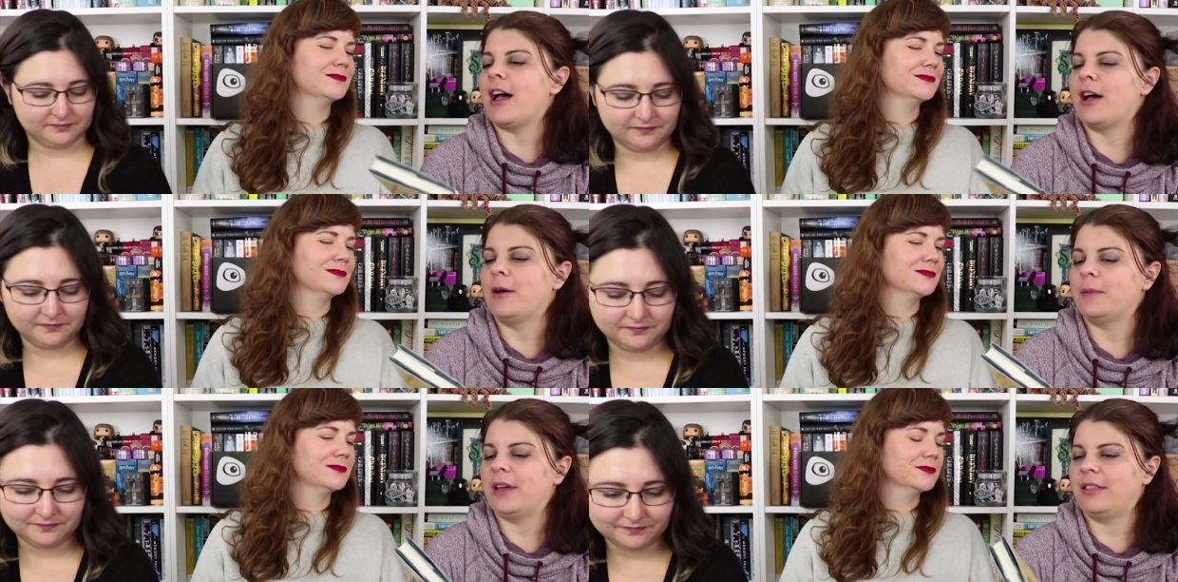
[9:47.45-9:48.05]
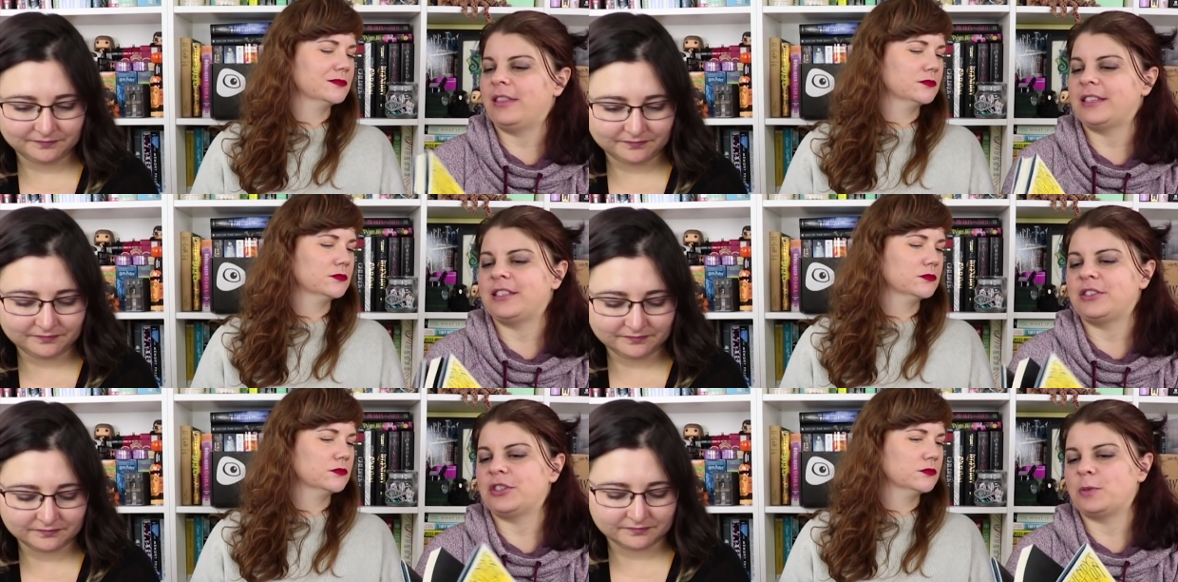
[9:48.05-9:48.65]
Speaker 1: Um,
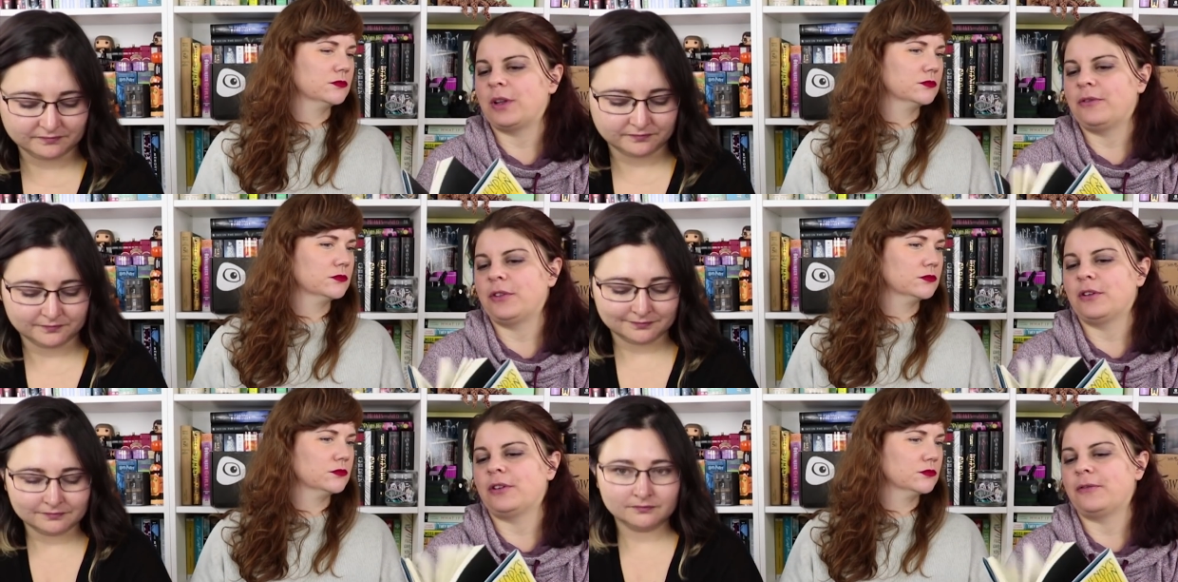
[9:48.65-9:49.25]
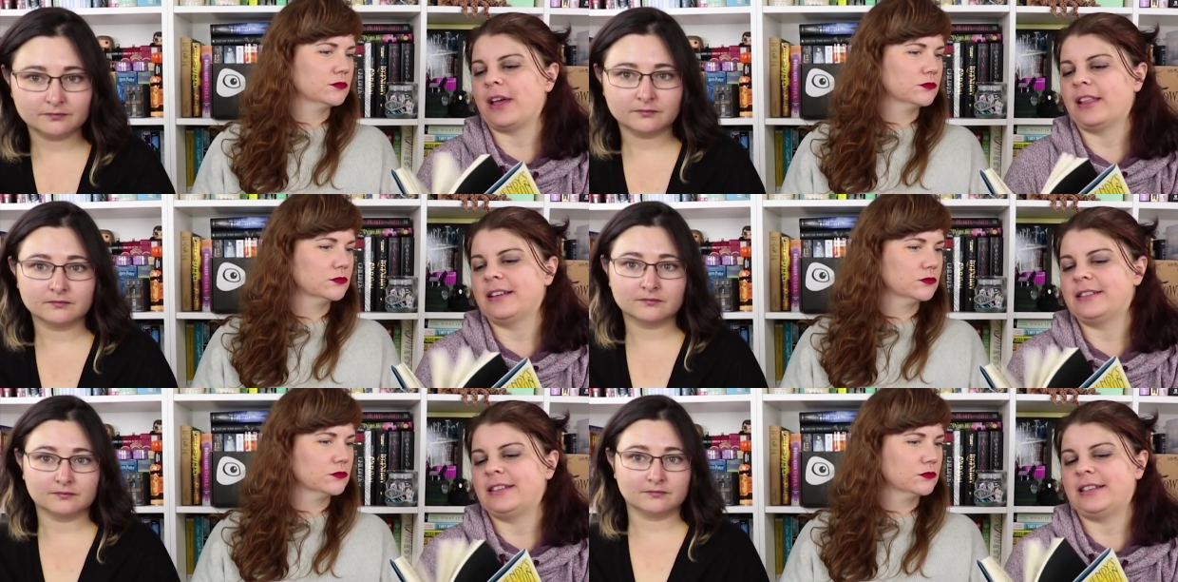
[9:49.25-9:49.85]
this is just one of their
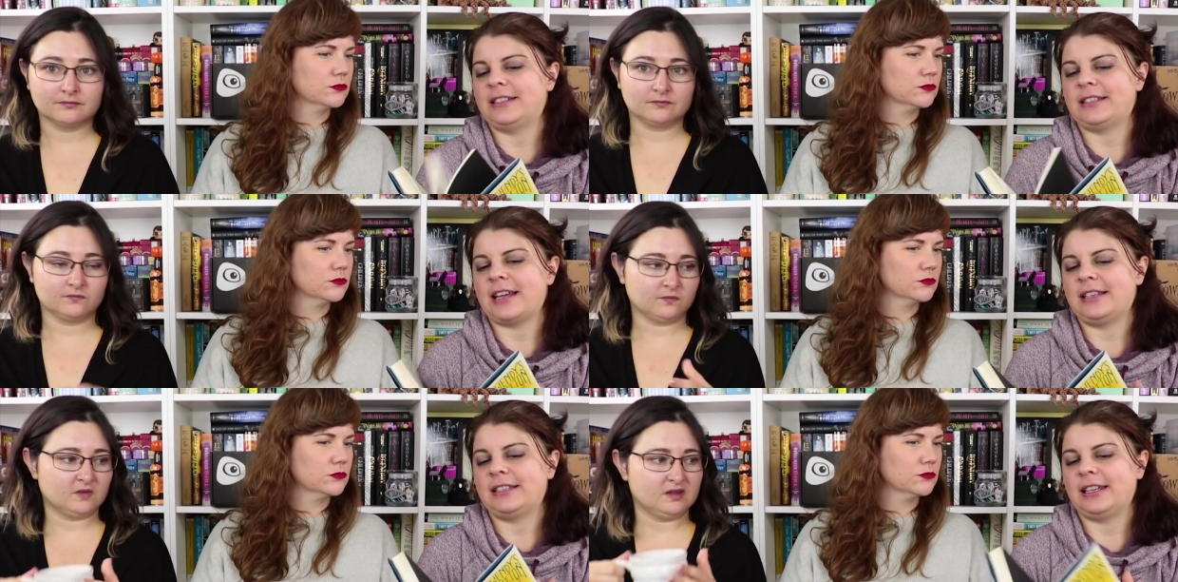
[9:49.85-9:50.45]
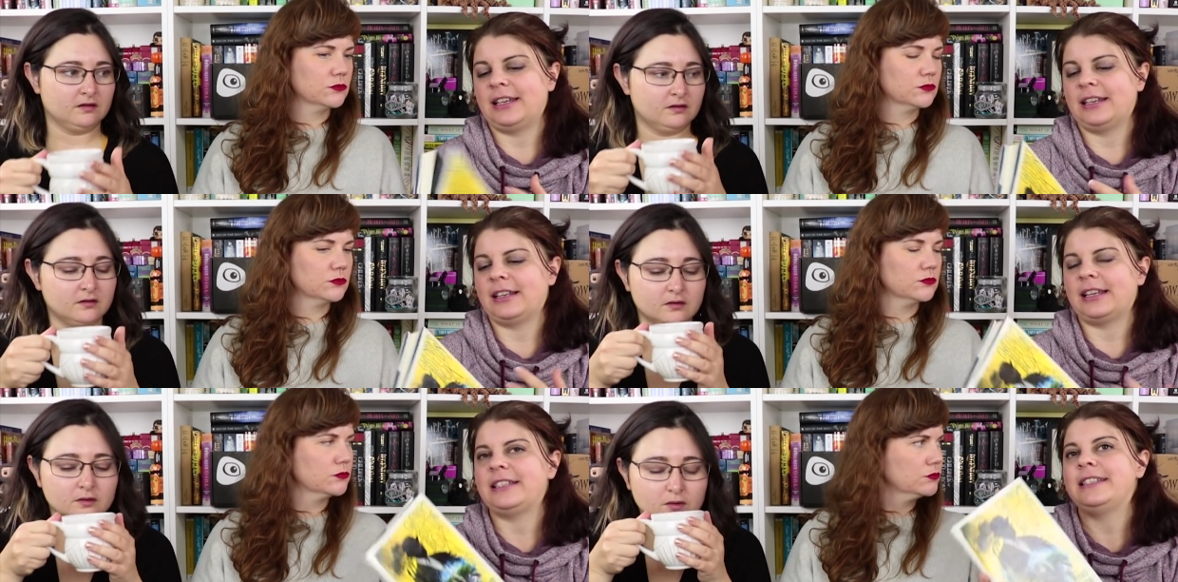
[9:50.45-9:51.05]
novellas. It's set
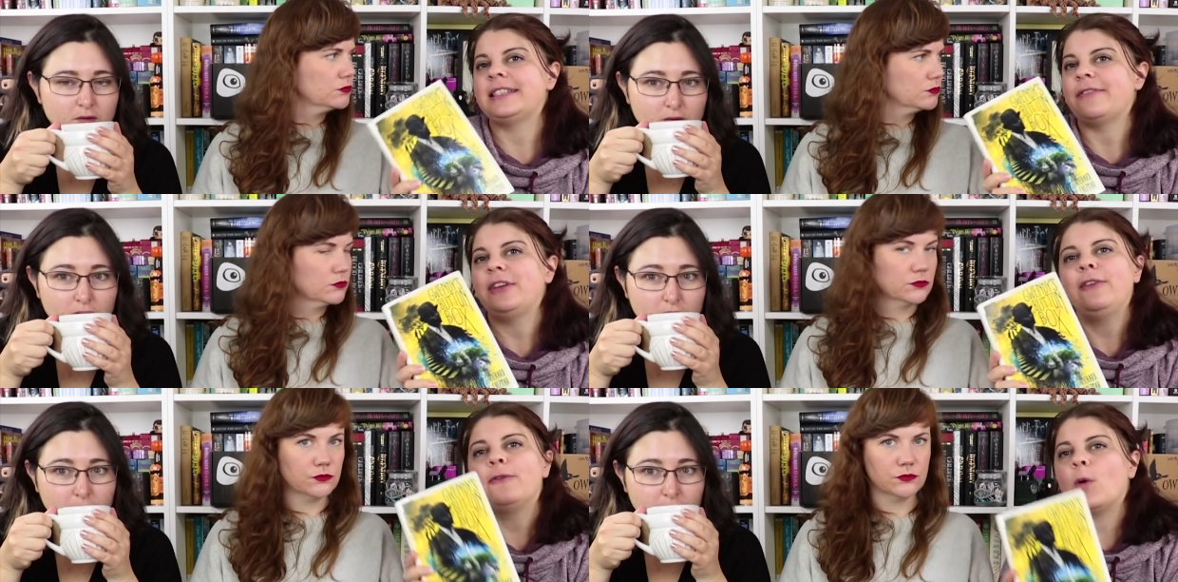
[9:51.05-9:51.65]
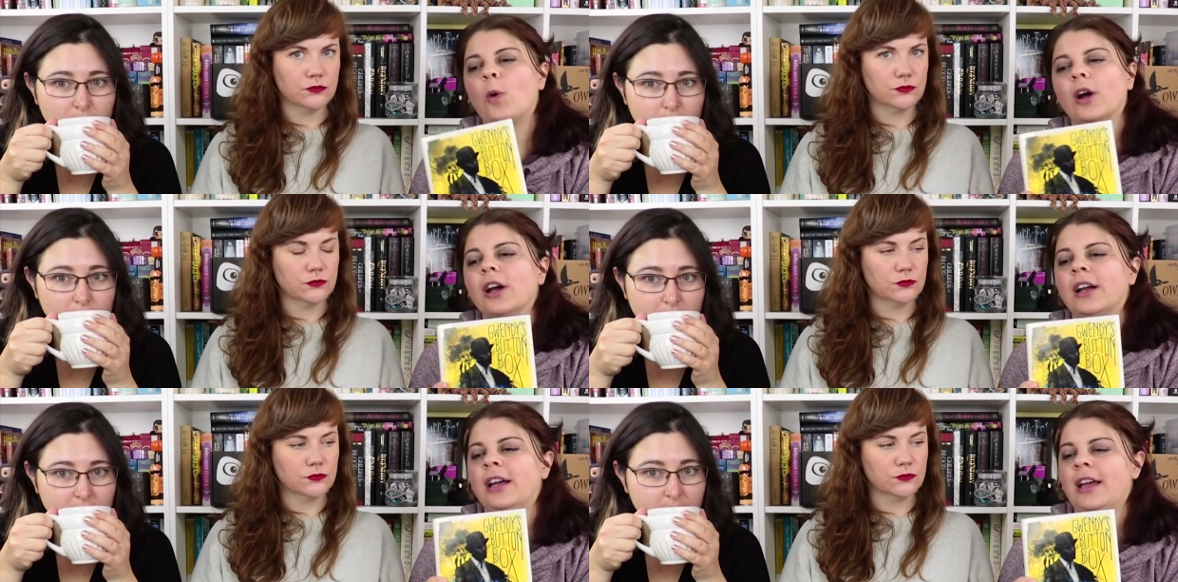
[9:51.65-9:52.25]
in nineteen
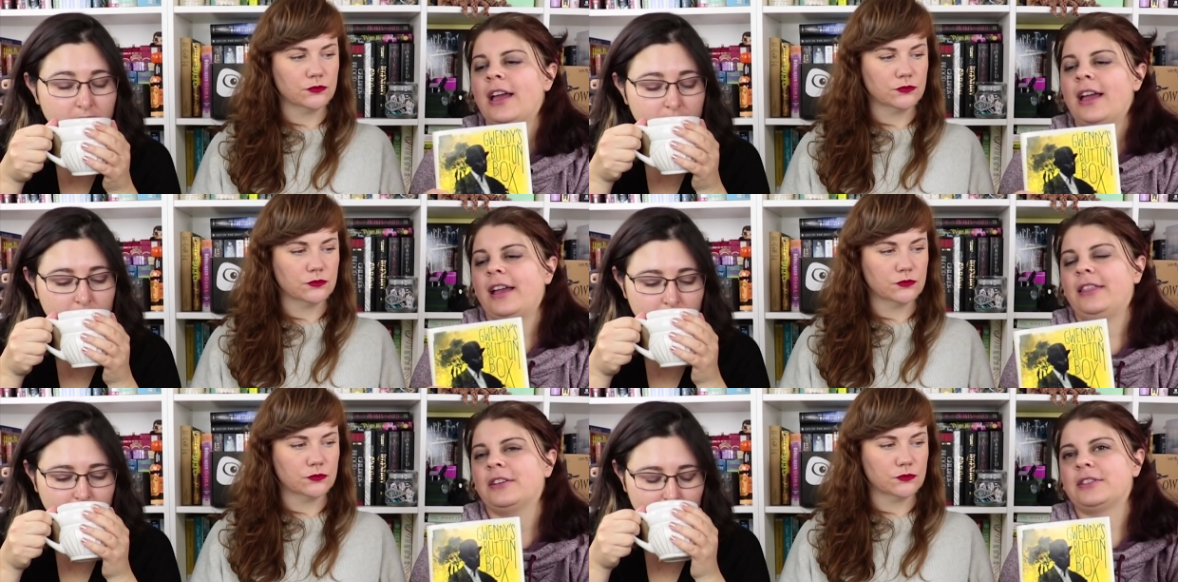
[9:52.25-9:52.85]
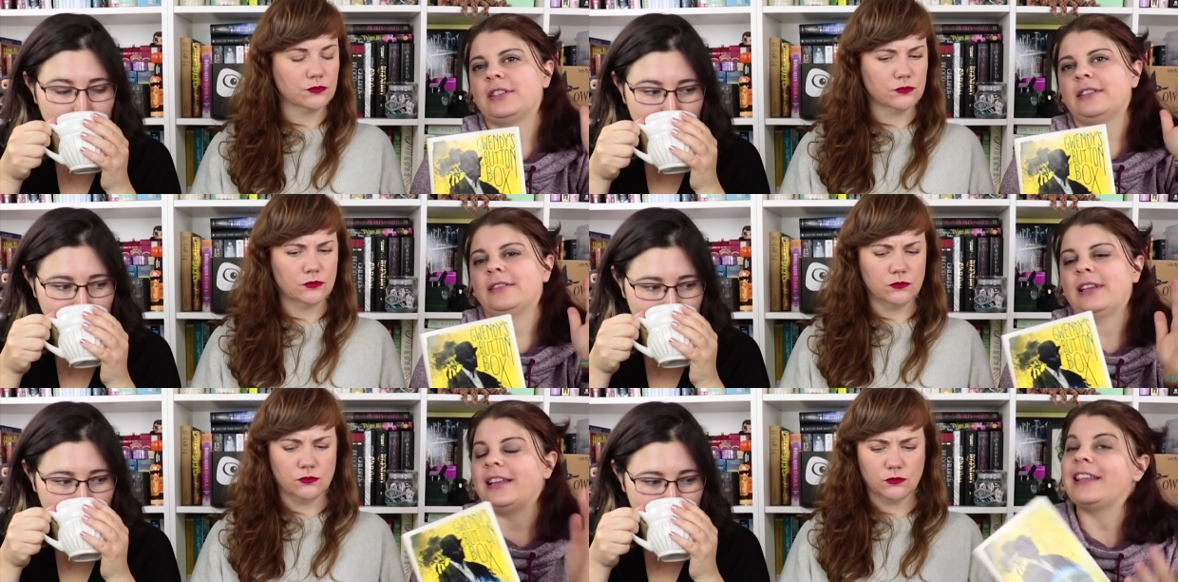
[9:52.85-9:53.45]
seventy-four, and there's
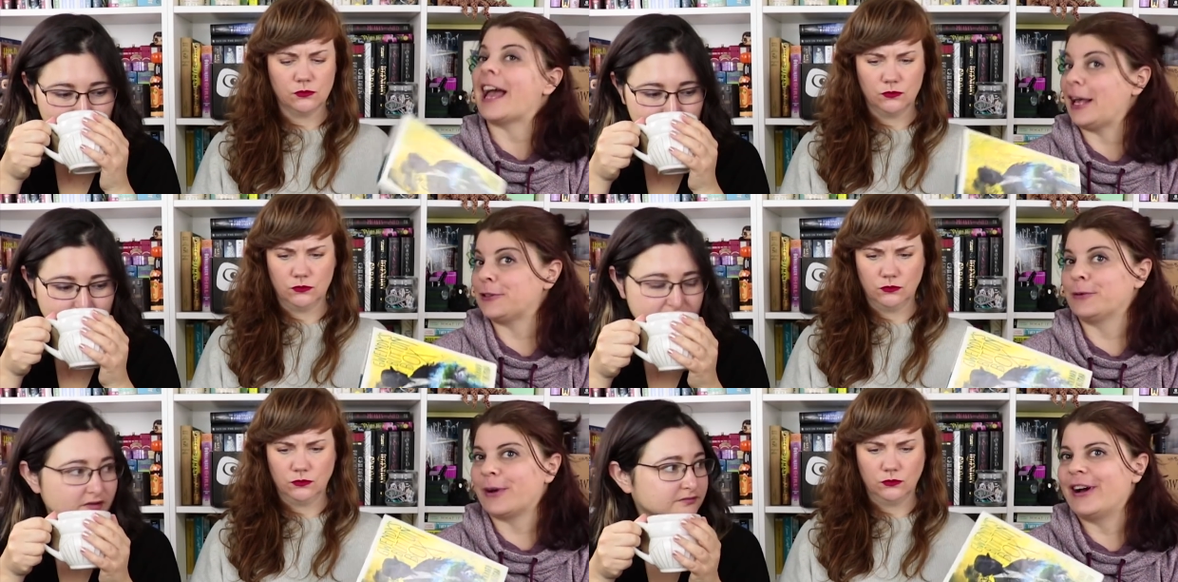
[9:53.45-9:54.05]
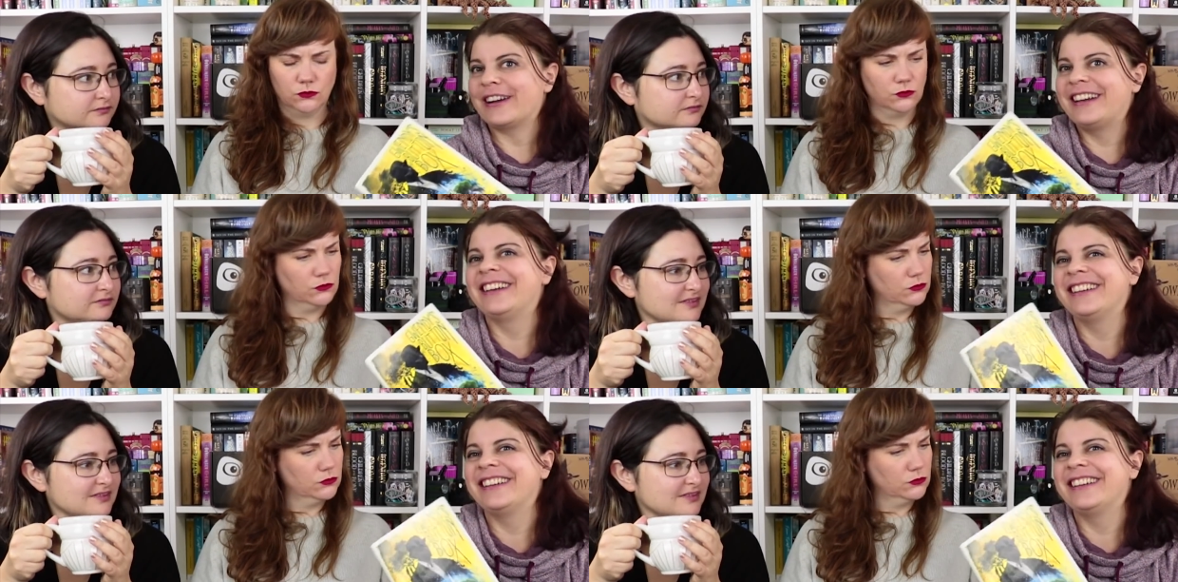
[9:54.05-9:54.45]
in Castle Rock.